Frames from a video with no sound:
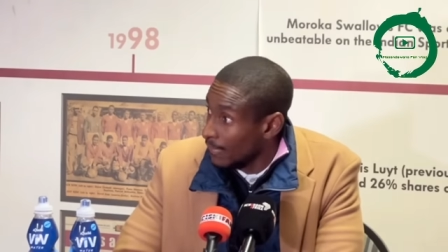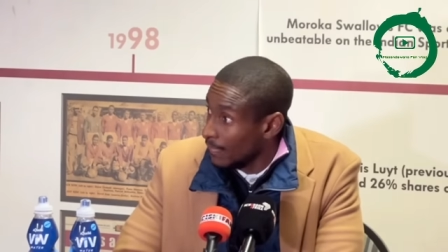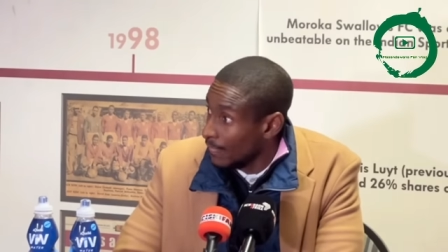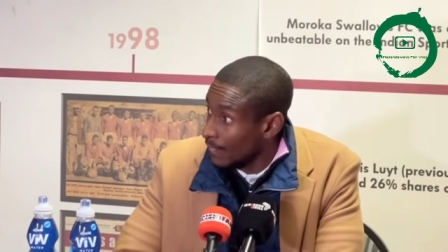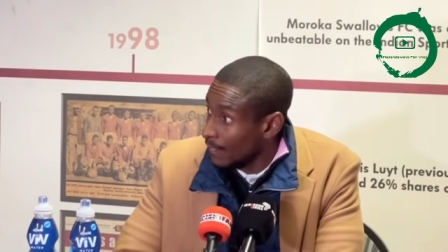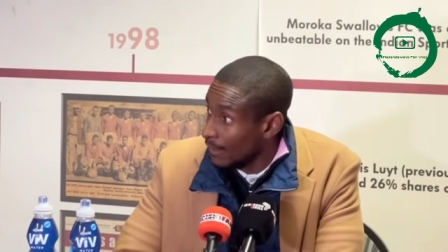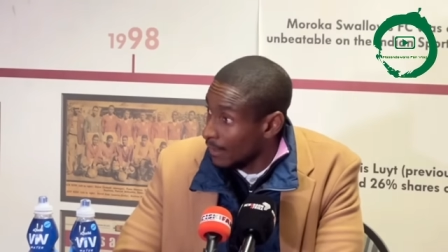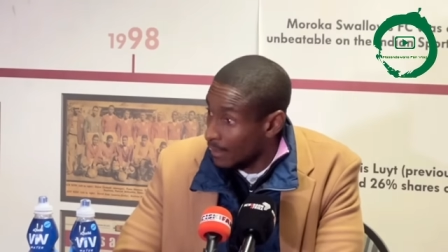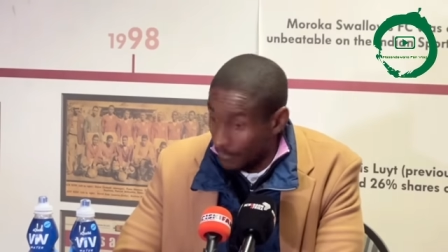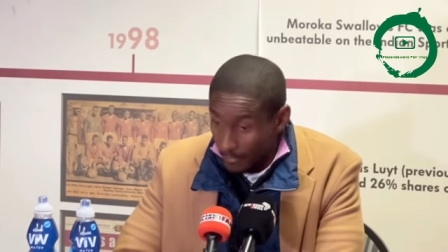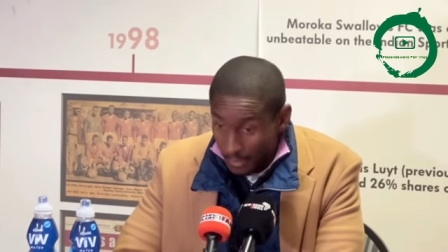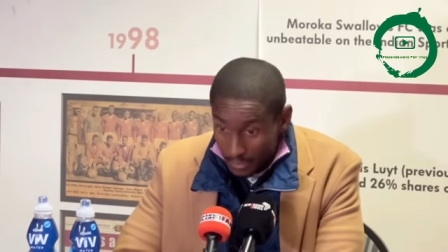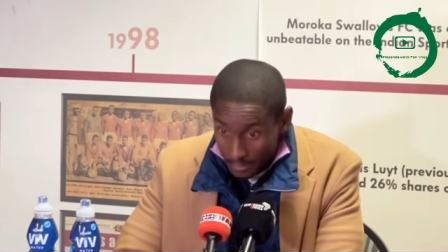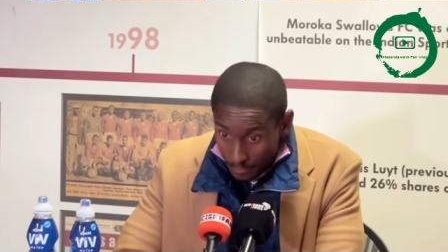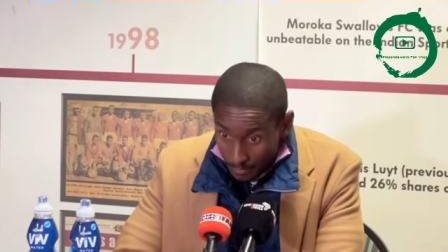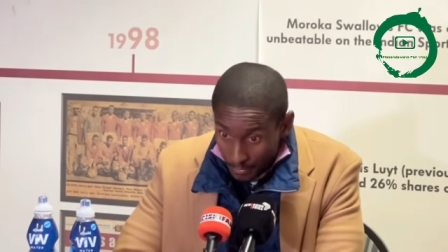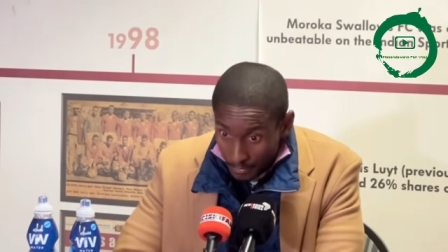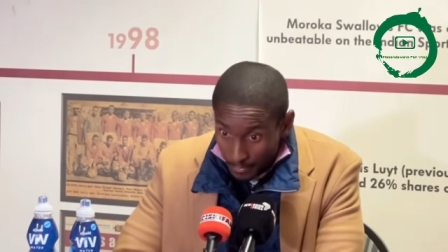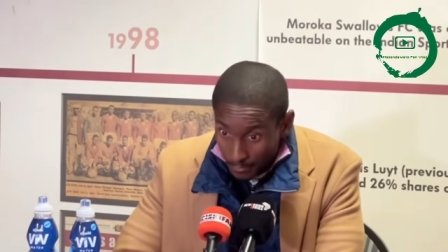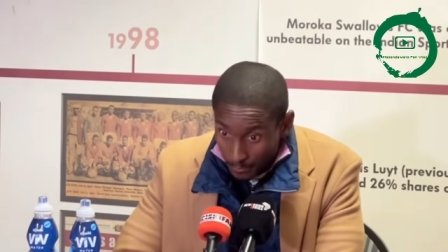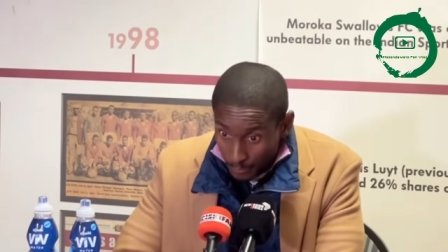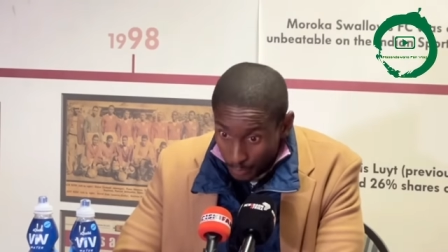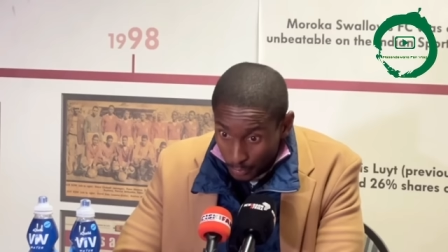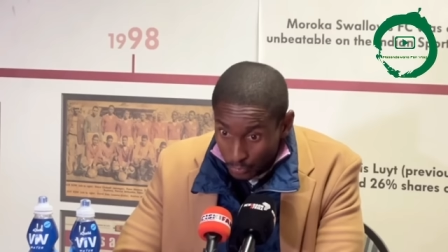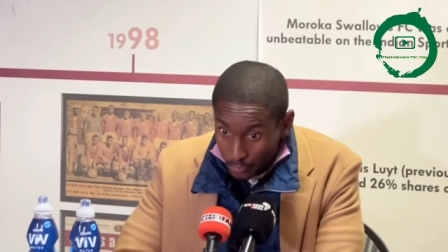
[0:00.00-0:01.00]
I must
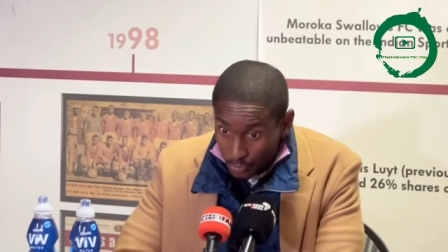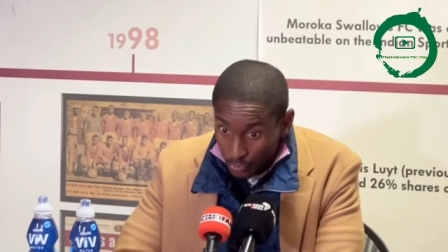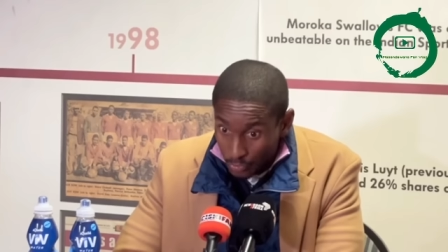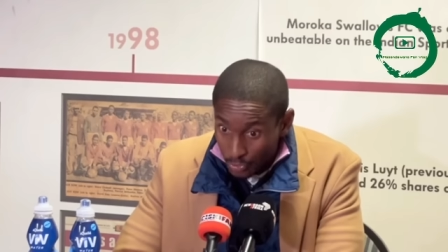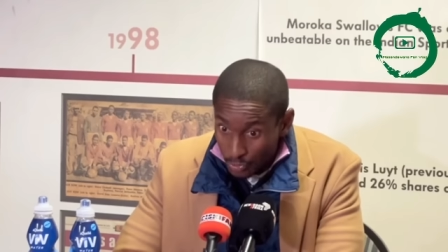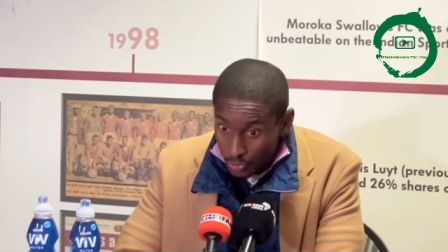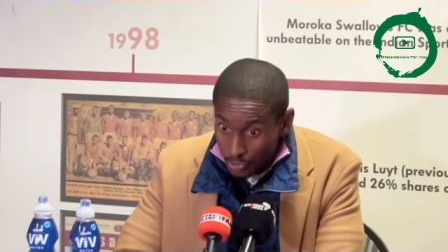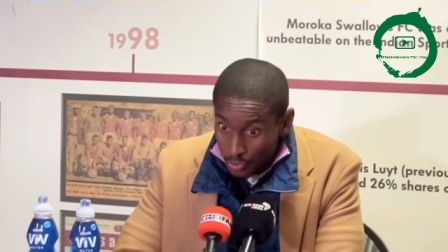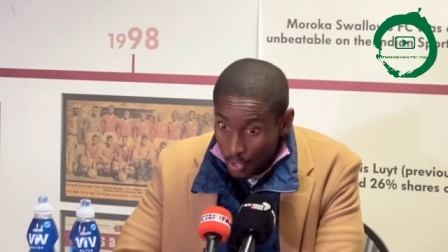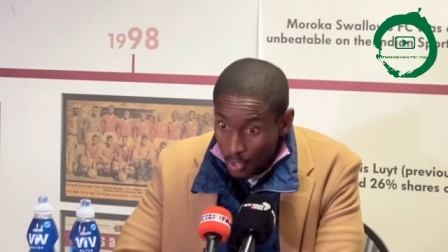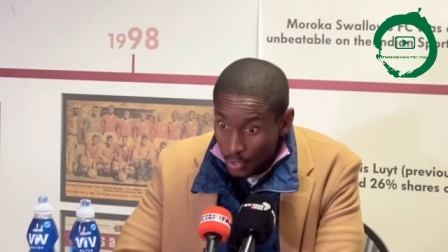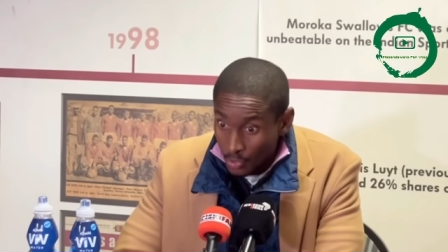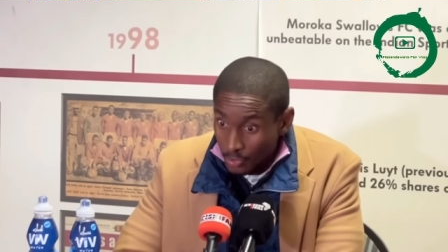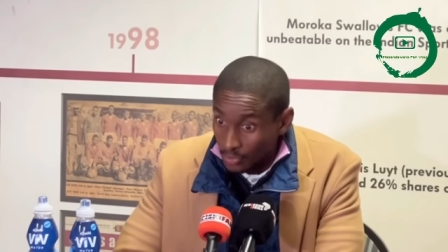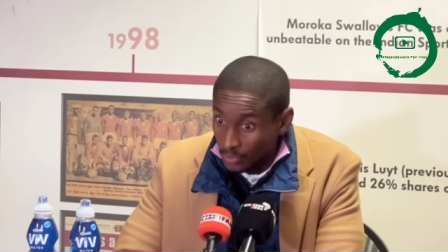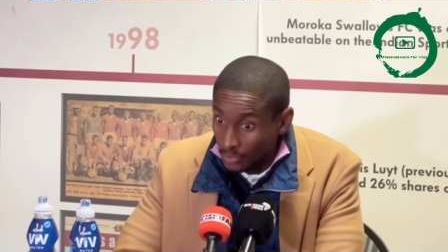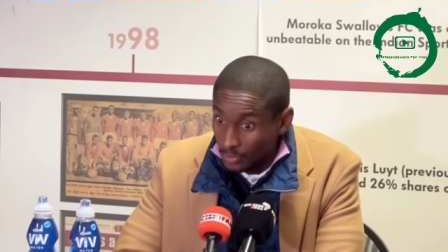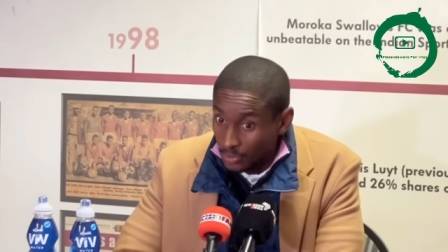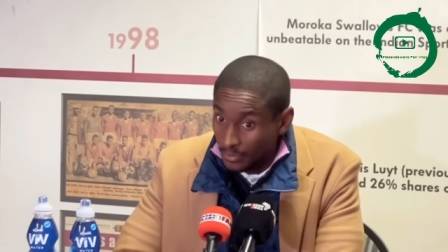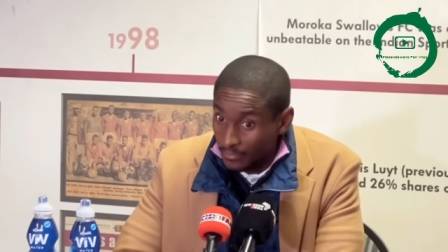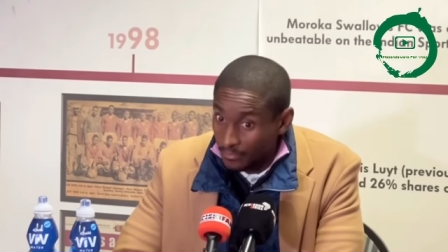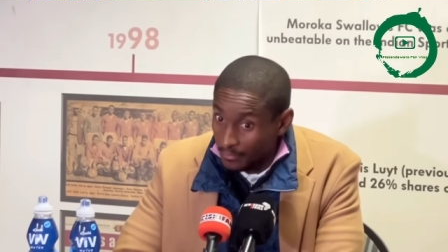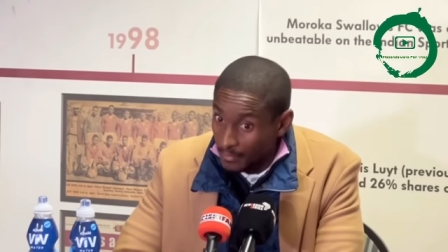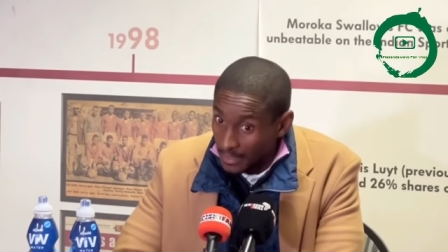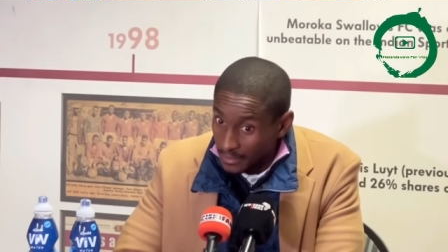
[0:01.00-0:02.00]
be put to the sword
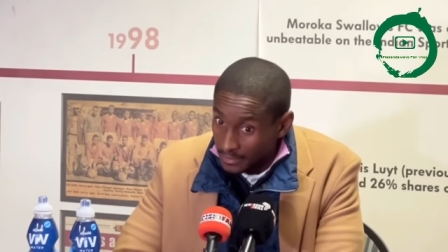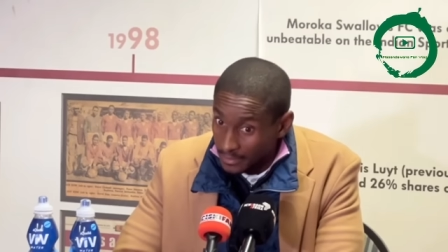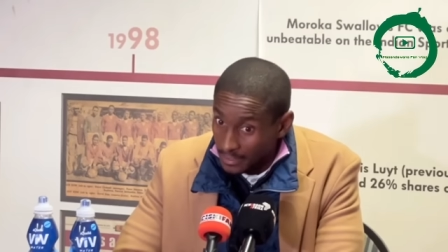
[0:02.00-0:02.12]
if my